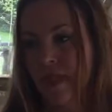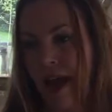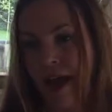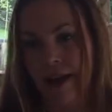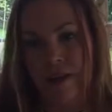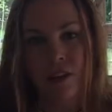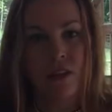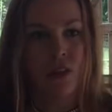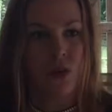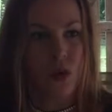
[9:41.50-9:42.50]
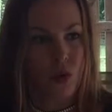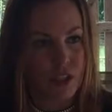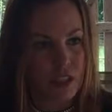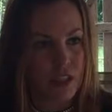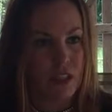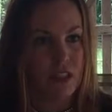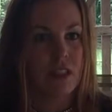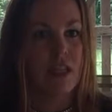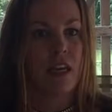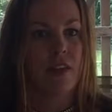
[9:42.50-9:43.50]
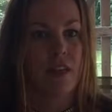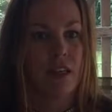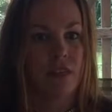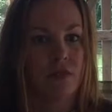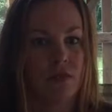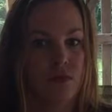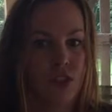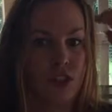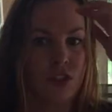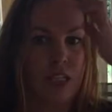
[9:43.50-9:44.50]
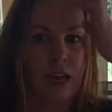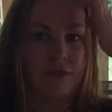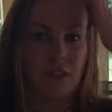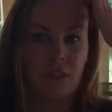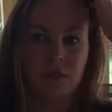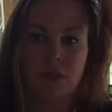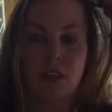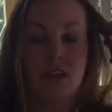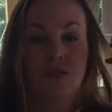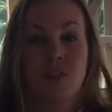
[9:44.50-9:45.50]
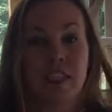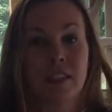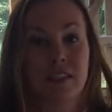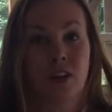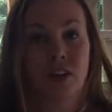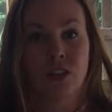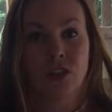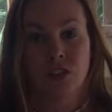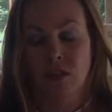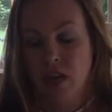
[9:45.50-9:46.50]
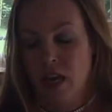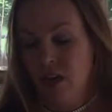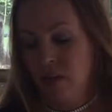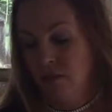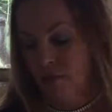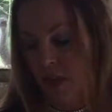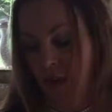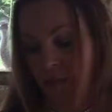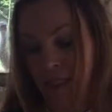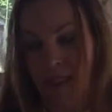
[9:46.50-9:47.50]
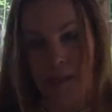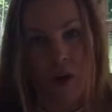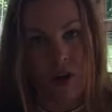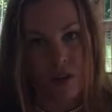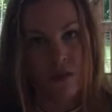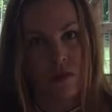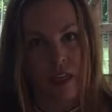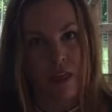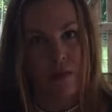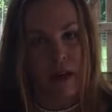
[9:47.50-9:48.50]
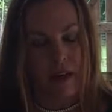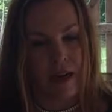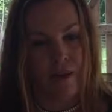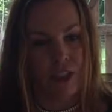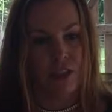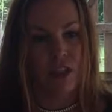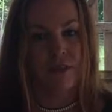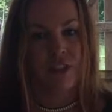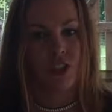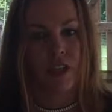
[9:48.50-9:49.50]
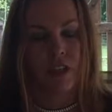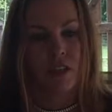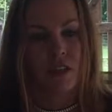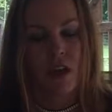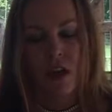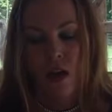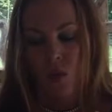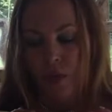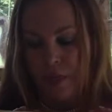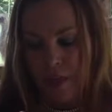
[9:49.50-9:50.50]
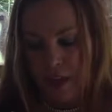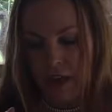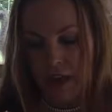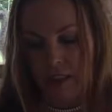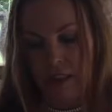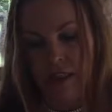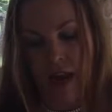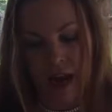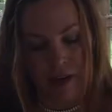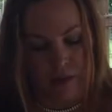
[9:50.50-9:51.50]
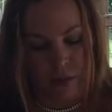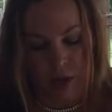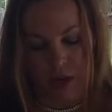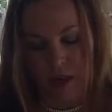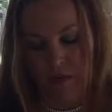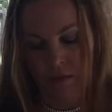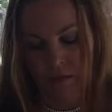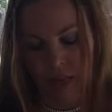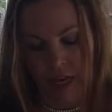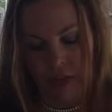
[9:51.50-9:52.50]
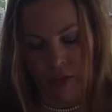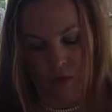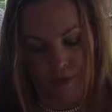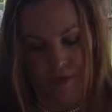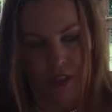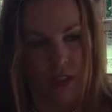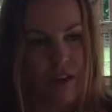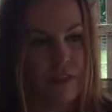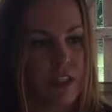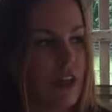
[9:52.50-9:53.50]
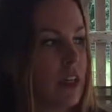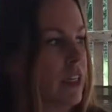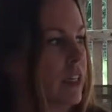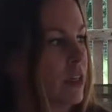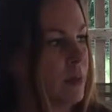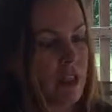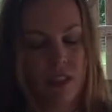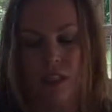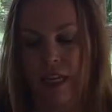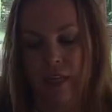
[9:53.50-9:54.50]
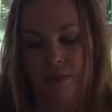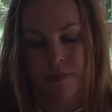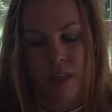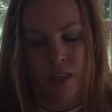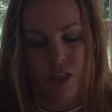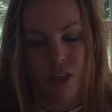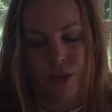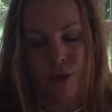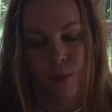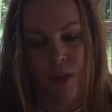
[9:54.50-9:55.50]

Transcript: cattle or horses, and then you just have to research and be smart then about how much to give your chickens. With this, and I didn't bring, the actual stuff is not in here, but it's like a tube,